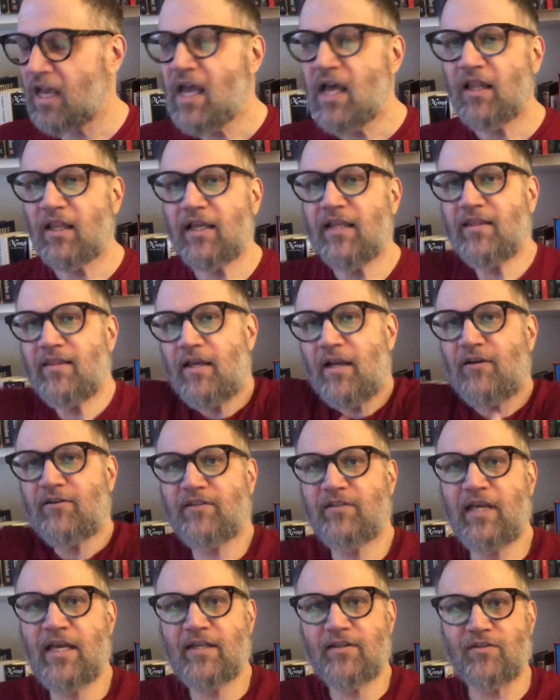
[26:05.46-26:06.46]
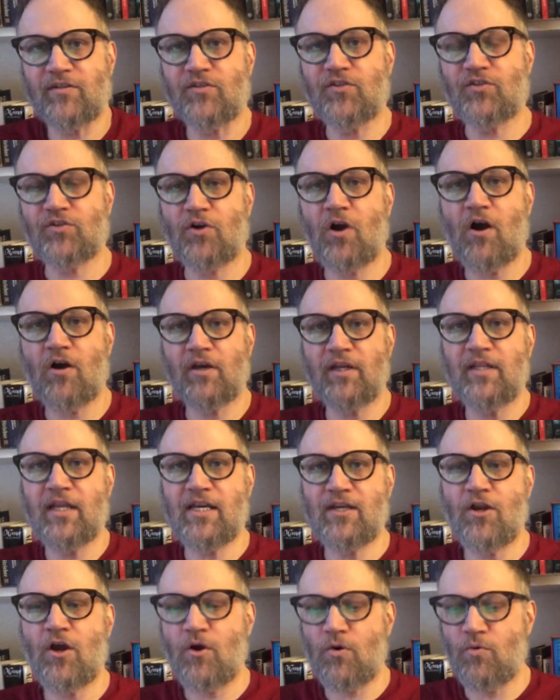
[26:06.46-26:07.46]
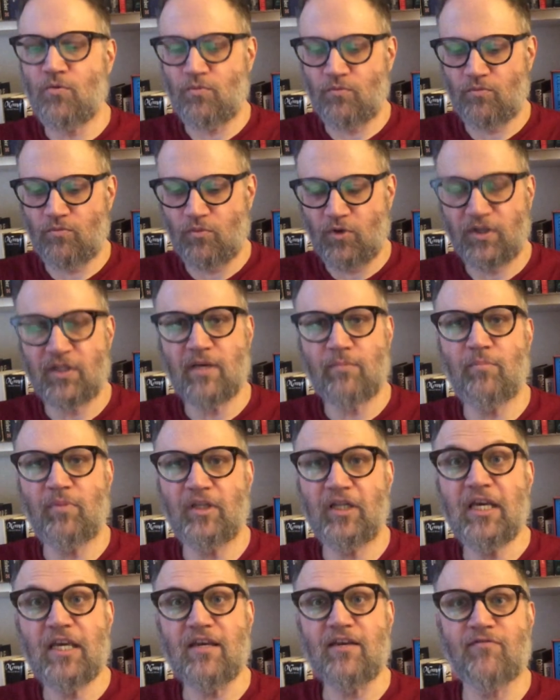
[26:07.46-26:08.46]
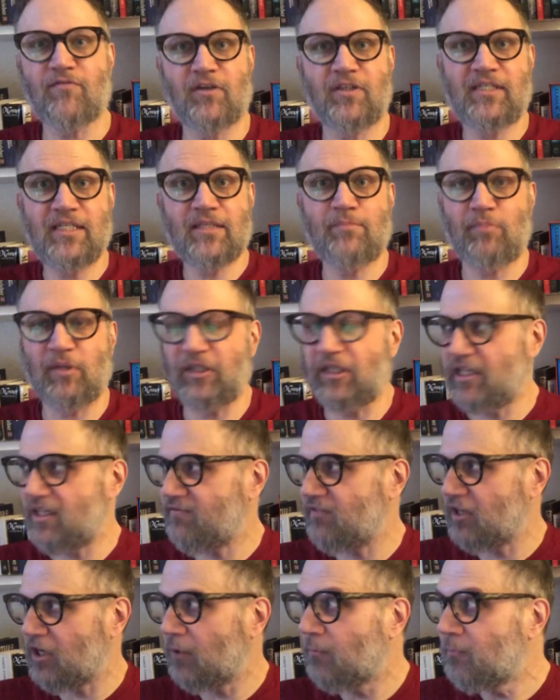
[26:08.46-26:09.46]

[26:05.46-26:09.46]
like their stance is strong and they know what they believe or disbelieve,